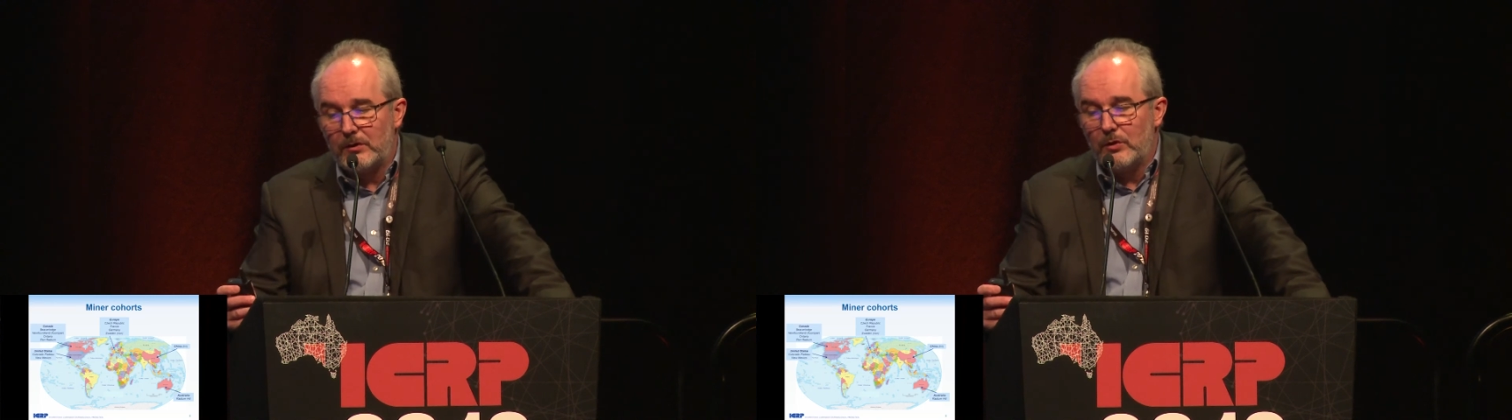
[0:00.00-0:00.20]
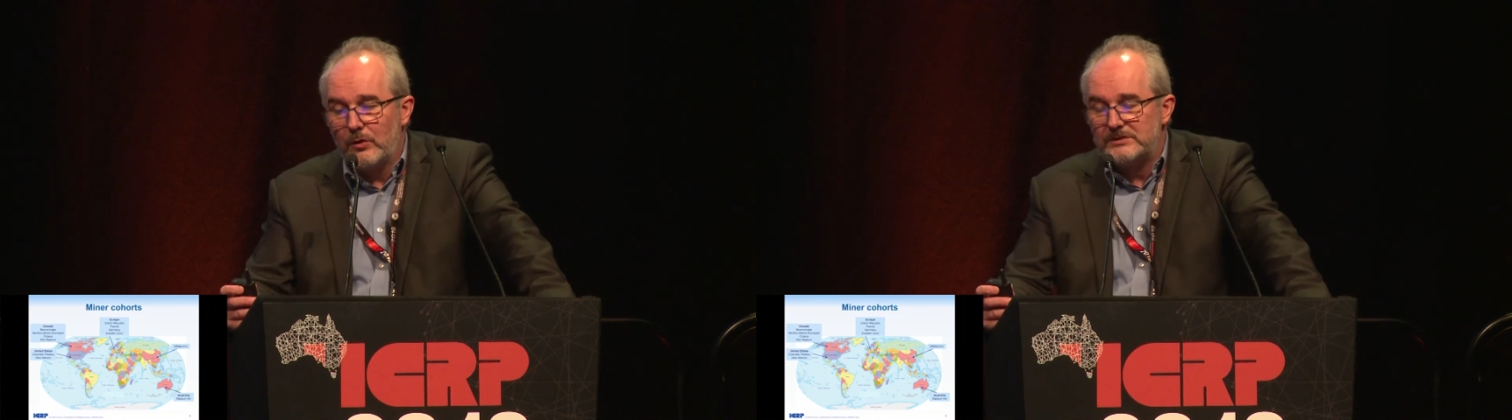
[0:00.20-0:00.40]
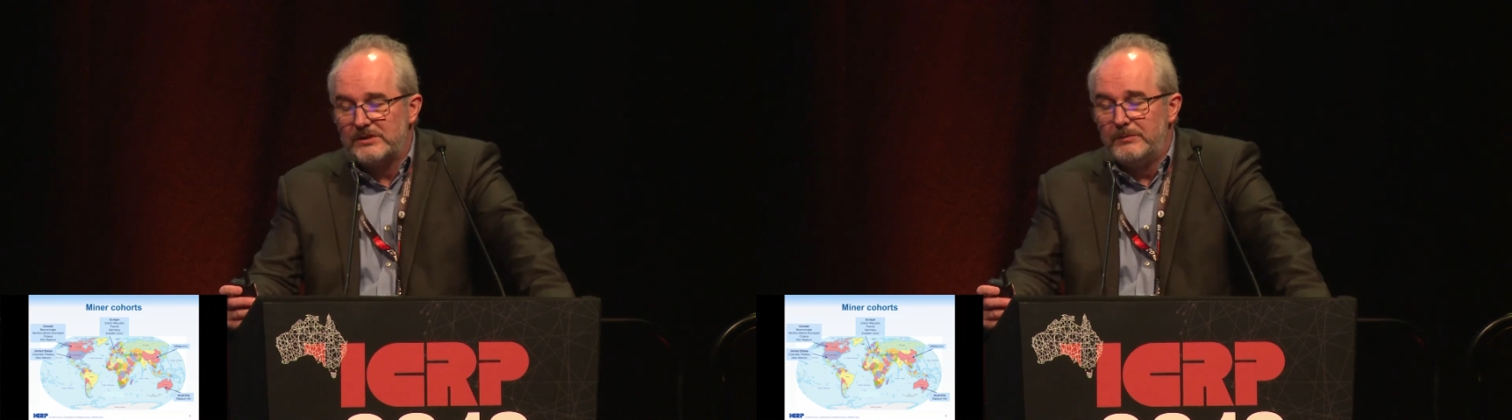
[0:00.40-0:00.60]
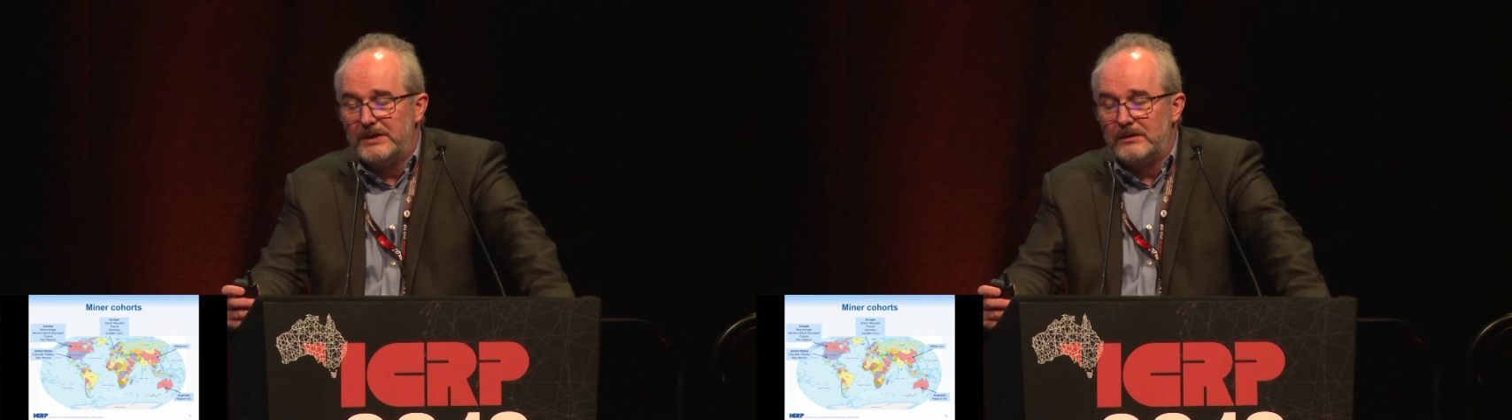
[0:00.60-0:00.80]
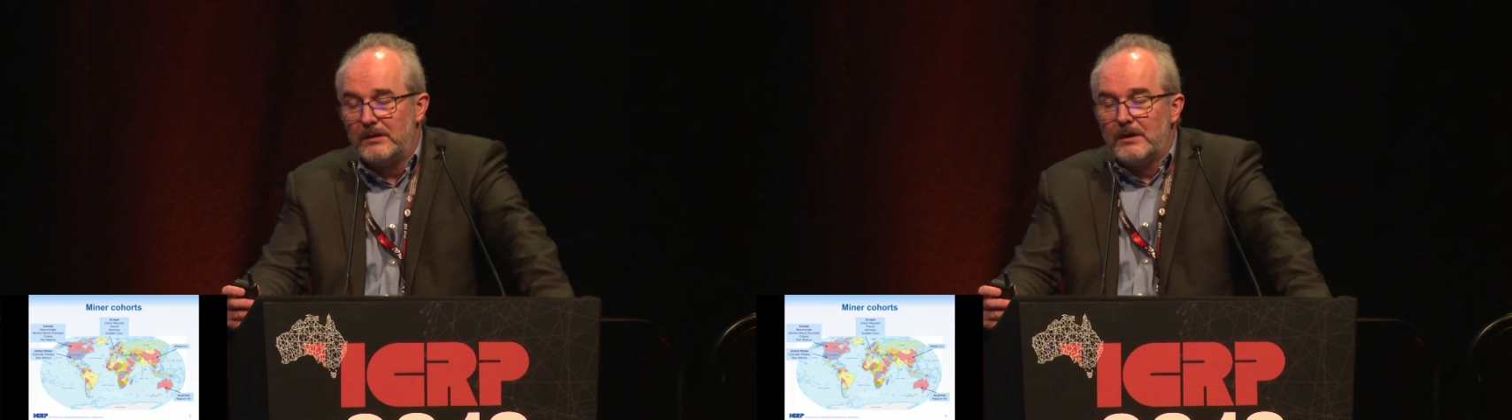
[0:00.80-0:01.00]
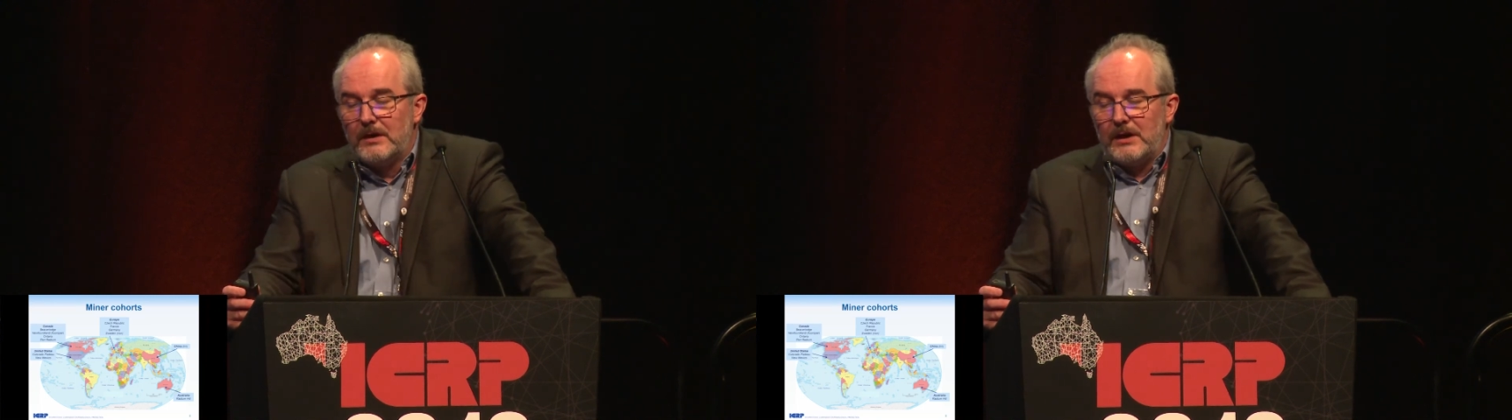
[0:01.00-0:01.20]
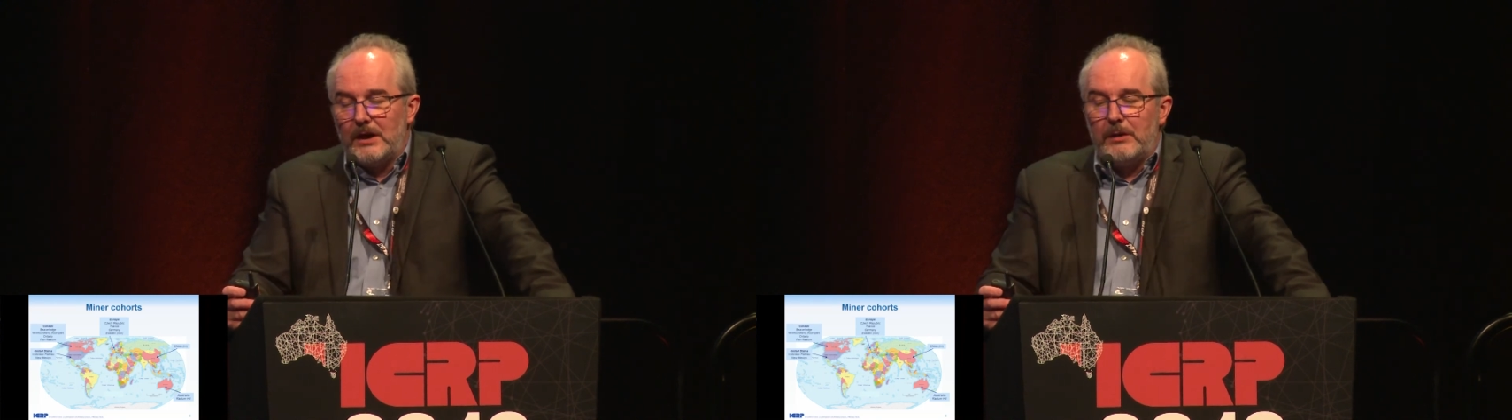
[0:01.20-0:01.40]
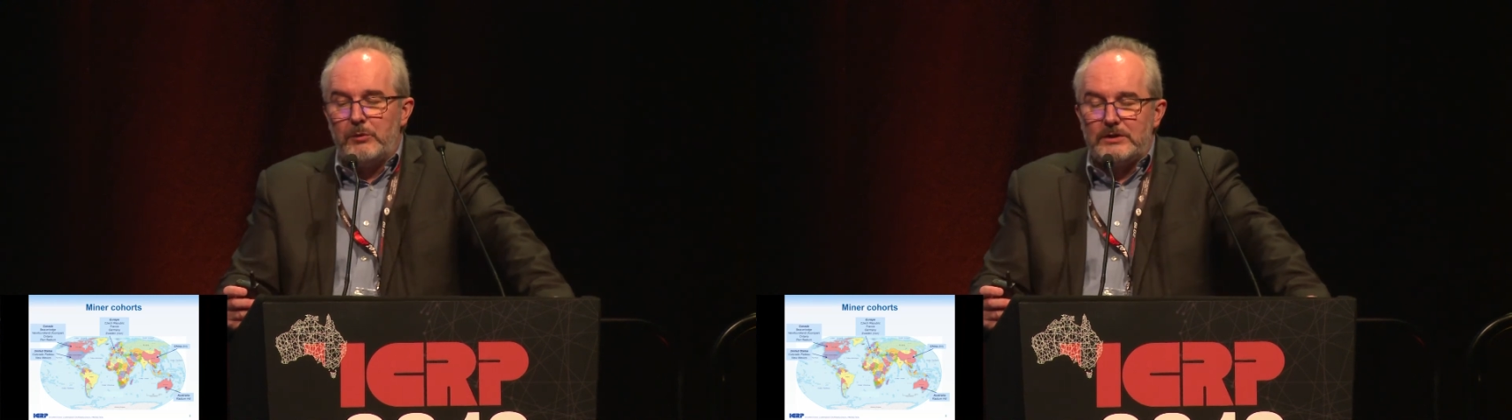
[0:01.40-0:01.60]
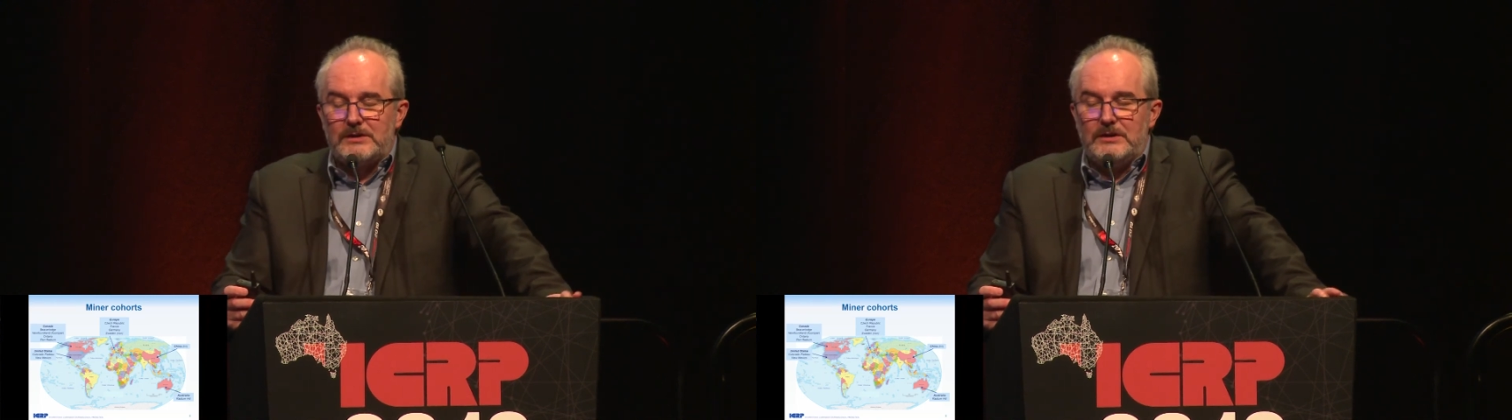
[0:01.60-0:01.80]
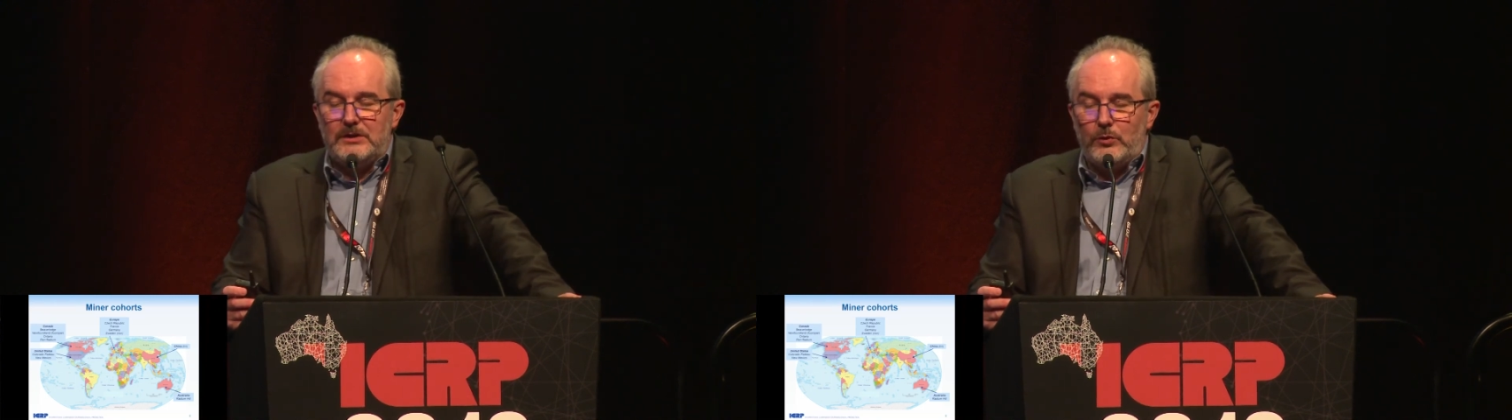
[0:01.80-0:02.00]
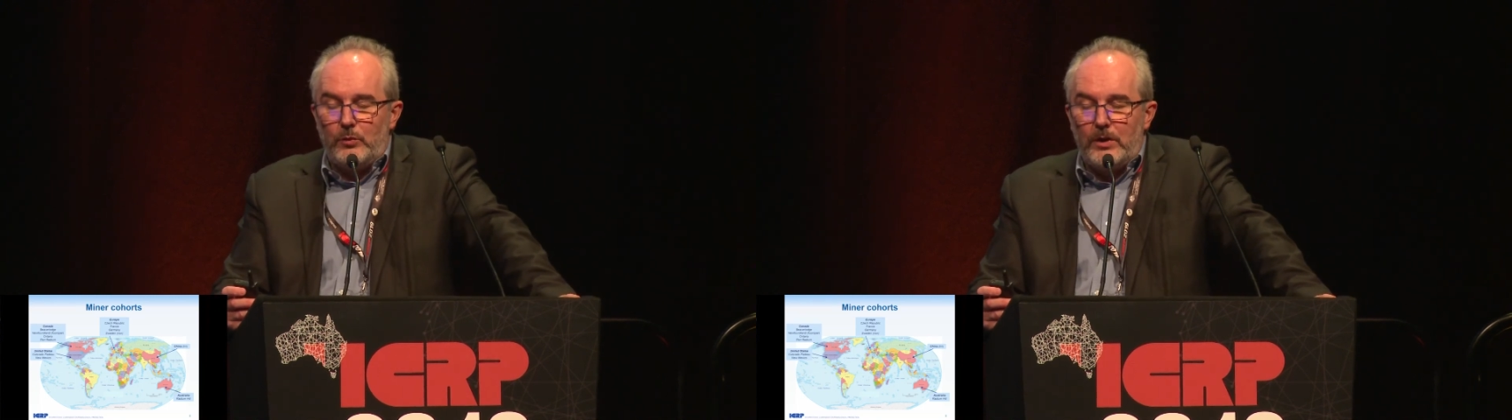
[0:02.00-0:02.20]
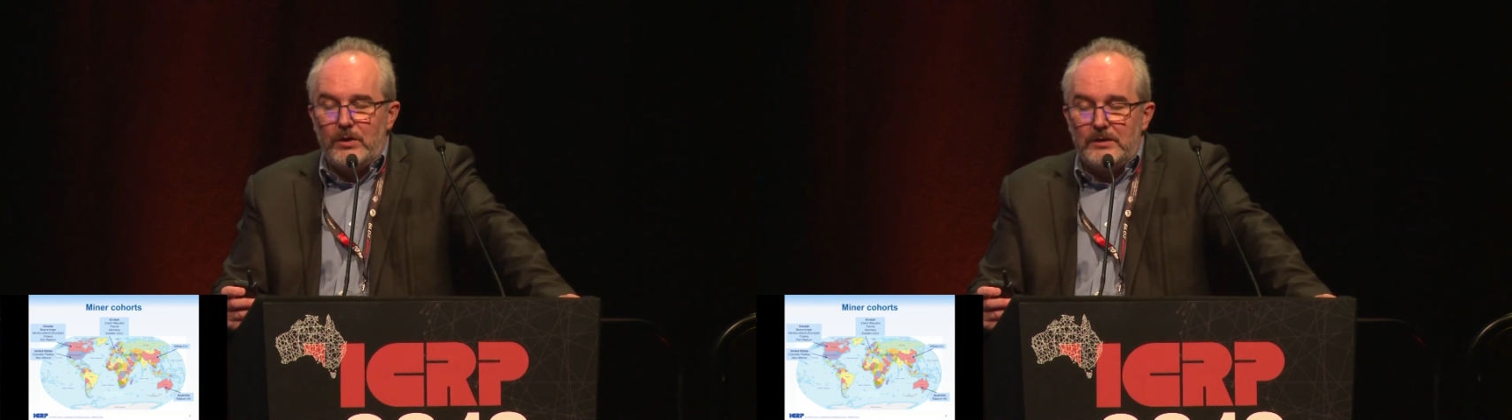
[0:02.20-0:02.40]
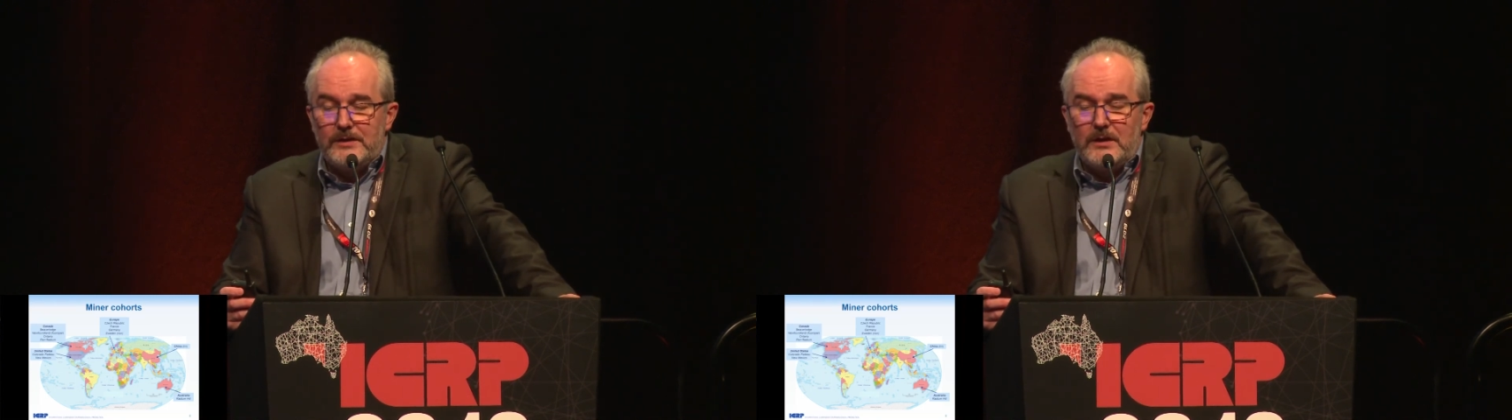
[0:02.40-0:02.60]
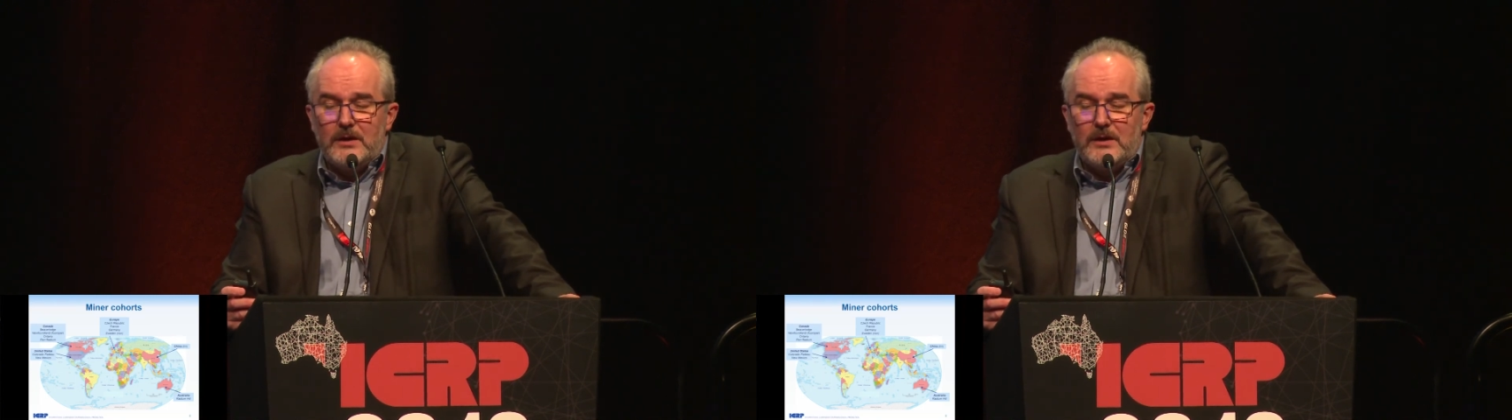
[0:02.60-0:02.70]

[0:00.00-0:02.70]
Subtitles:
cohorts have been elaborated in the world